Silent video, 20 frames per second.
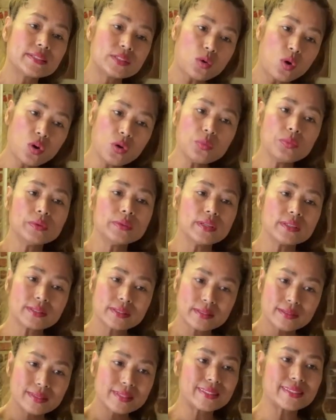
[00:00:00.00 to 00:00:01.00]

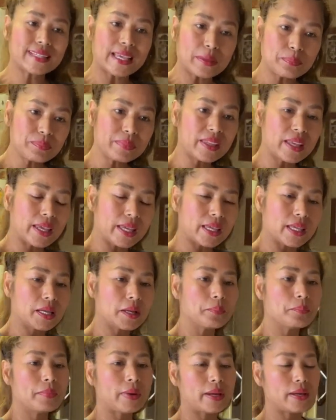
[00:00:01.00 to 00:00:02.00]
the same thing,
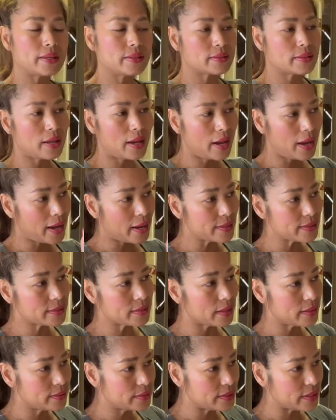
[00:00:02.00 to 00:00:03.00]
but it has
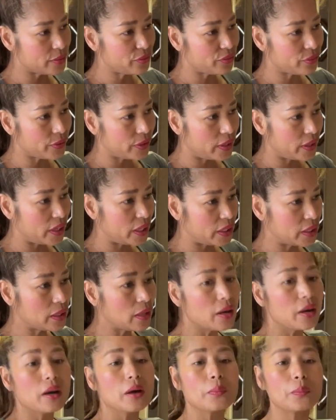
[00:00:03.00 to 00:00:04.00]
a
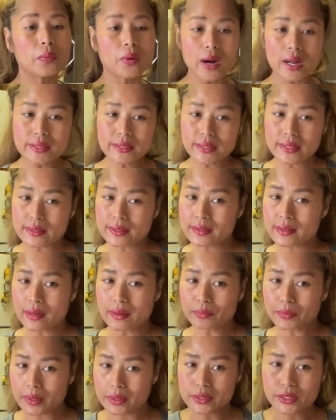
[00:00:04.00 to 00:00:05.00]
different process that
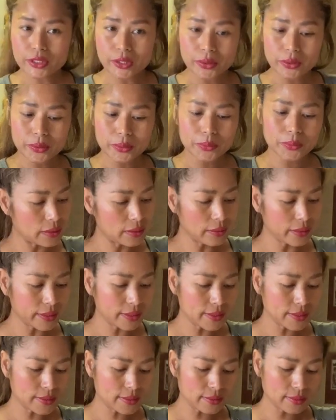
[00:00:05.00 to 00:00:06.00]
I'm going to show you. Look at
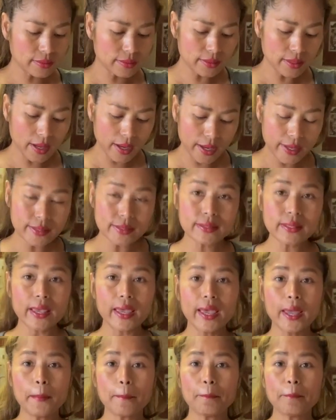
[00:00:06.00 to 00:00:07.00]
this, nice
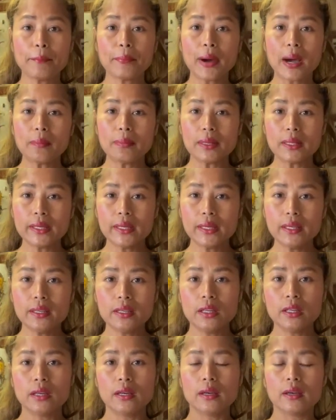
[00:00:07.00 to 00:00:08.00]
and bubbly.
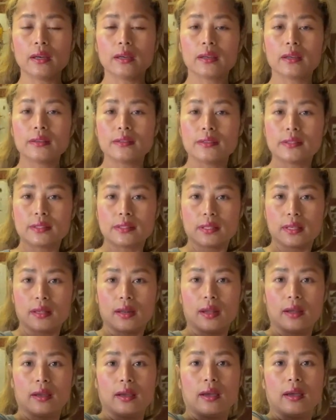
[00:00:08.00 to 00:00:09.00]
Can you see
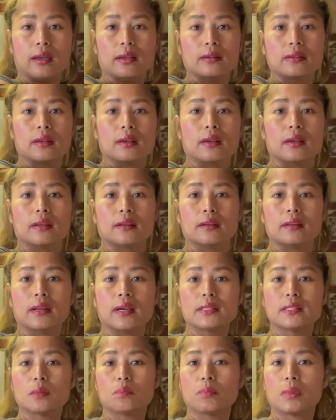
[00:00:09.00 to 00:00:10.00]
that, guys?
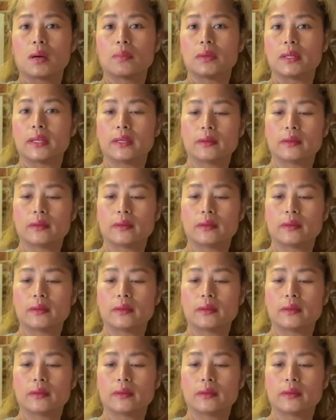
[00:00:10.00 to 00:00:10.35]
Nice and bubbly.